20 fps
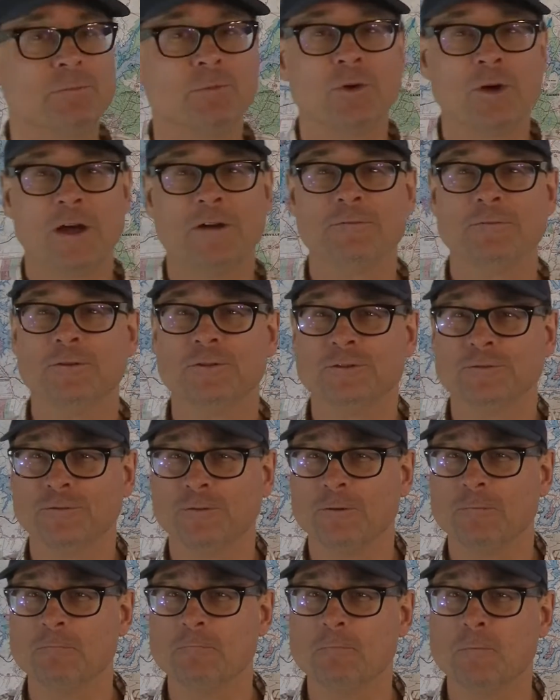preference
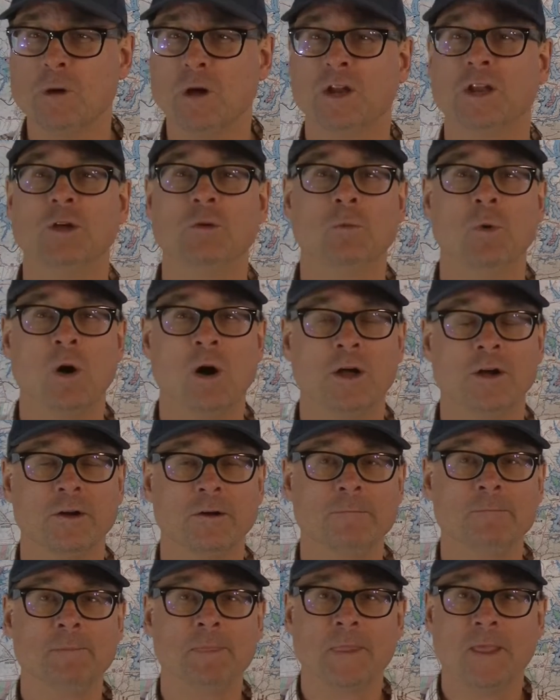for muddy
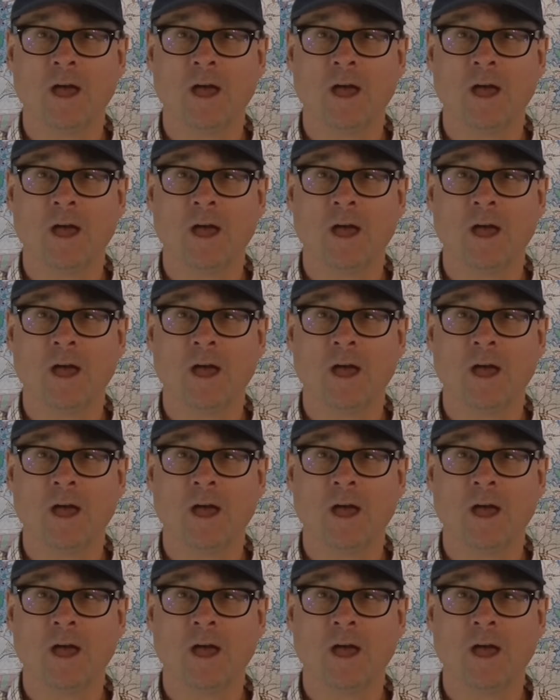water.